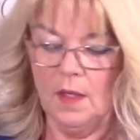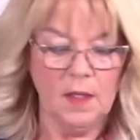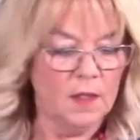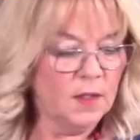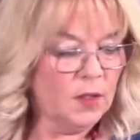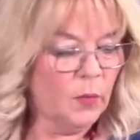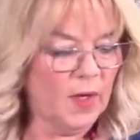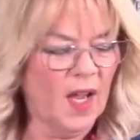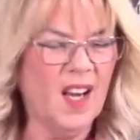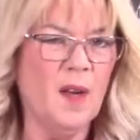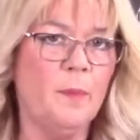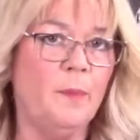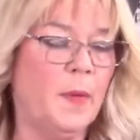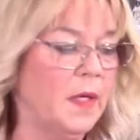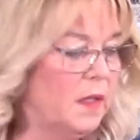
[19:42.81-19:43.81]
So we're
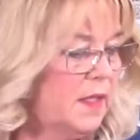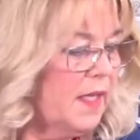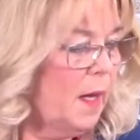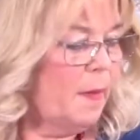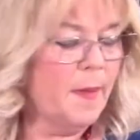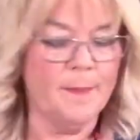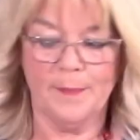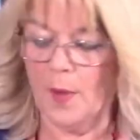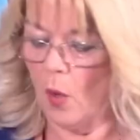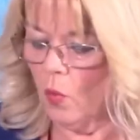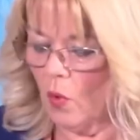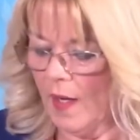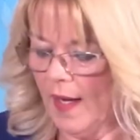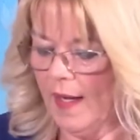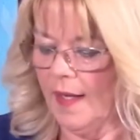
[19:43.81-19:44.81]
kind of building up the
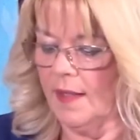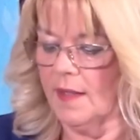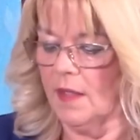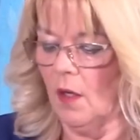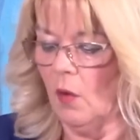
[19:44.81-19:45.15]
bulk here. So